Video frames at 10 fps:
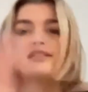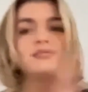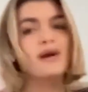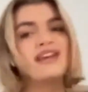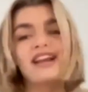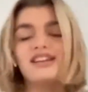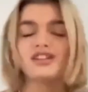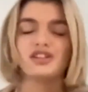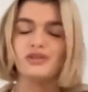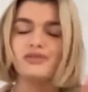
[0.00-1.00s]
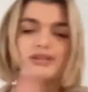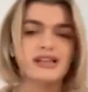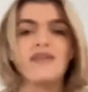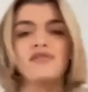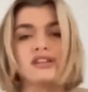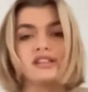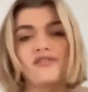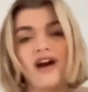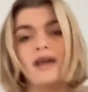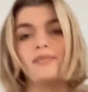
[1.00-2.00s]
By the end of the shoot, everything's
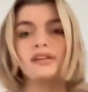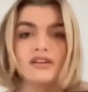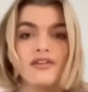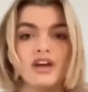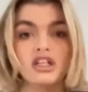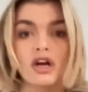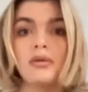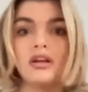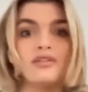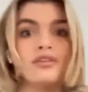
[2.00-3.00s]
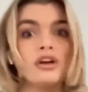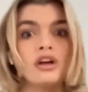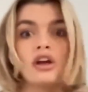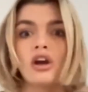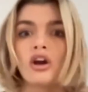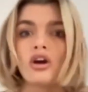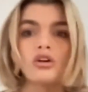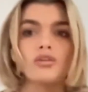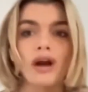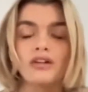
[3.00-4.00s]
fine, but the first couple of
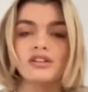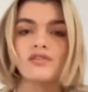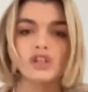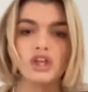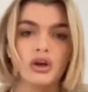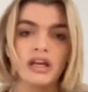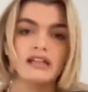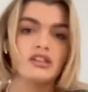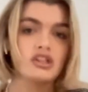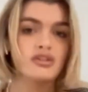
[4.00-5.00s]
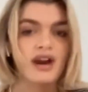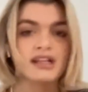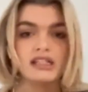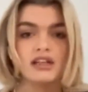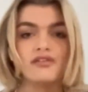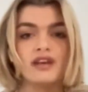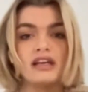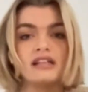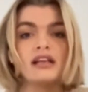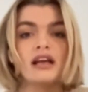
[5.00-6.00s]
rounds of shooting, it's just finding your feet,
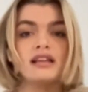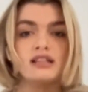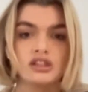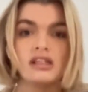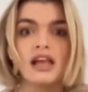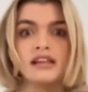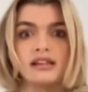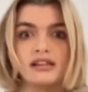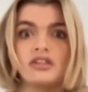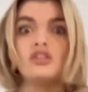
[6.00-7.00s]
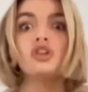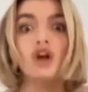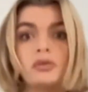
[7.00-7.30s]
and then you start